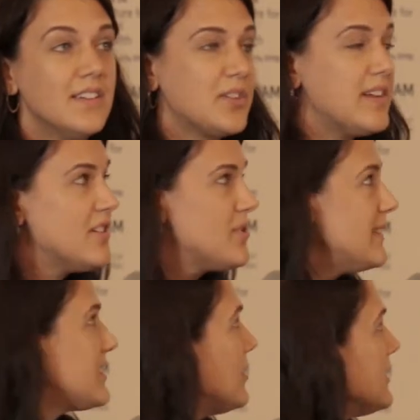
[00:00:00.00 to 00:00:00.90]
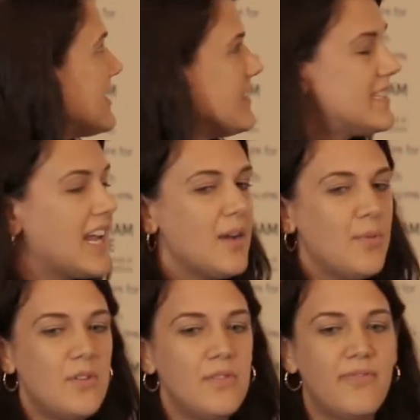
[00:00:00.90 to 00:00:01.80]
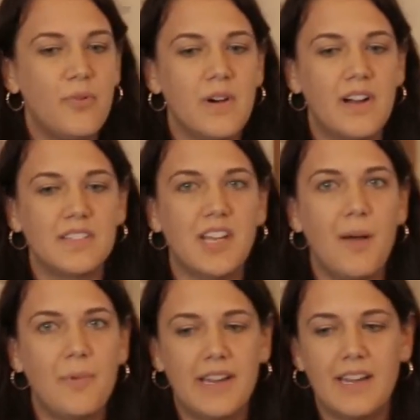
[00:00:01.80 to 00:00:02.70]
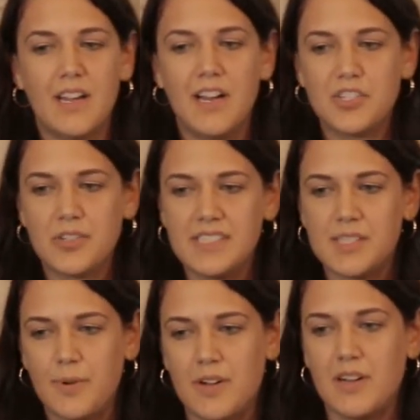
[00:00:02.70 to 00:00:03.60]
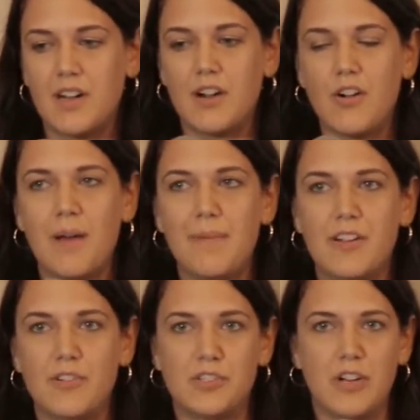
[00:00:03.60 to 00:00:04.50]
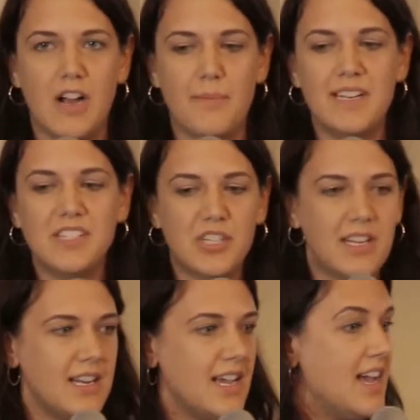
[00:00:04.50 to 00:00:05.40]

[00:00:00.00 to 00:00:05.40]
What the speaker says: So here are the results in the table for top-ranking countries per crop micronutrient combination.